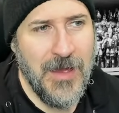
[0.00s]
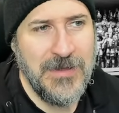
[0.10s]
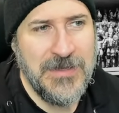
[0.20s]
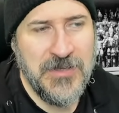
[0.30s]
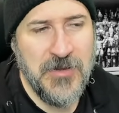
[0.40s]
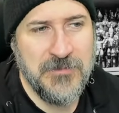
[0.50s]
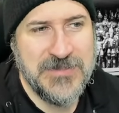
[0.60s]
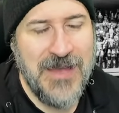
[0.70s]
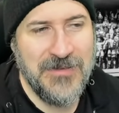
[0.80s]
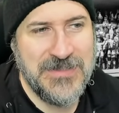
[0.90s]
He
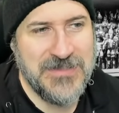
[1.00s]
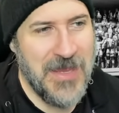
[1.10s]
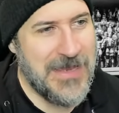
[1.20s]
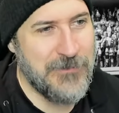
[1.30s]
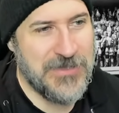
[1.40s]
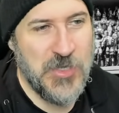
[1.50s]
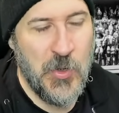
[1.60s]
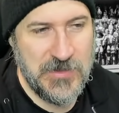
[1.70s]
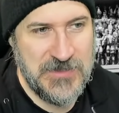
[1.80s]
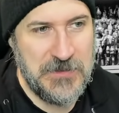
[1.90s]
comes out and he's like, let me
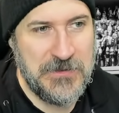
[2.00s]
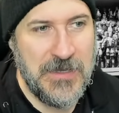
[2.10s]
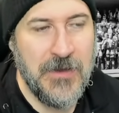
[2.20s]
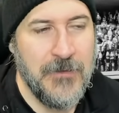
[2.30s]
talk to you.